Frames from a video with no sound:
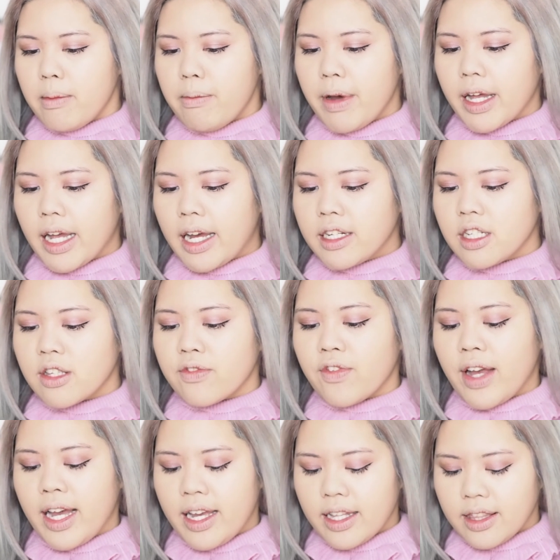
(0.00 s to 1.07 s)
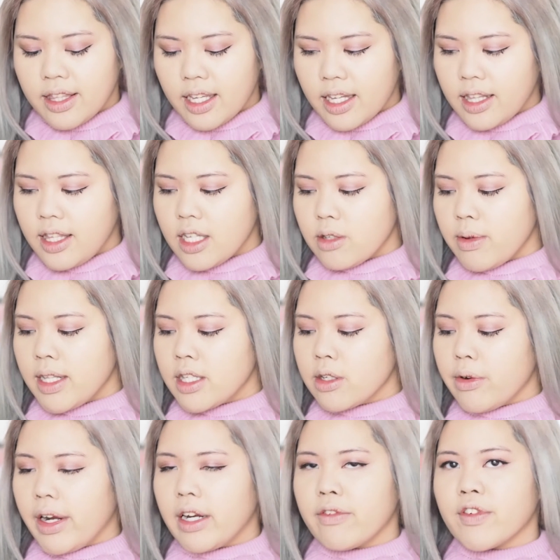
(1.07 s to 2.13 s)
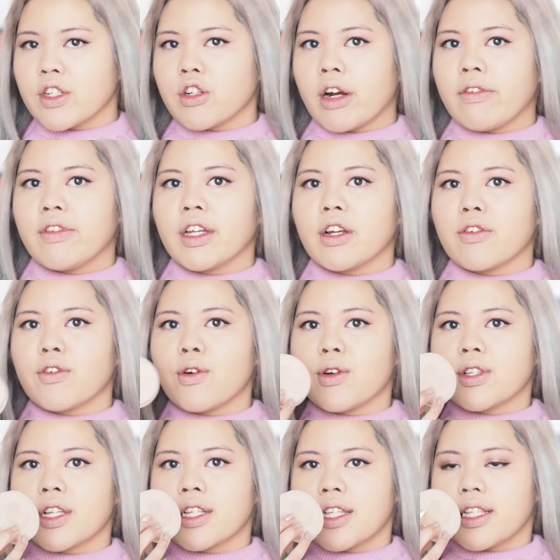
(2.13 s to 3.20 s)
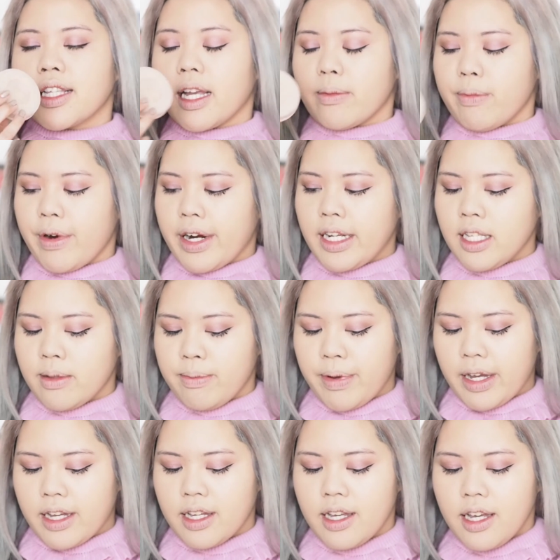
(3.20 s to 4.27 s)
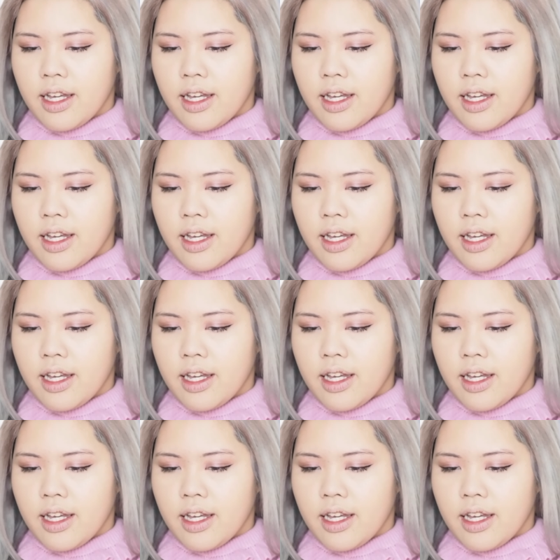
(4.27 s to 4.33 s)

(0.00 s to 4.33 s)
But I just find that this one's greater for traveling, of course, because it's like pressed, but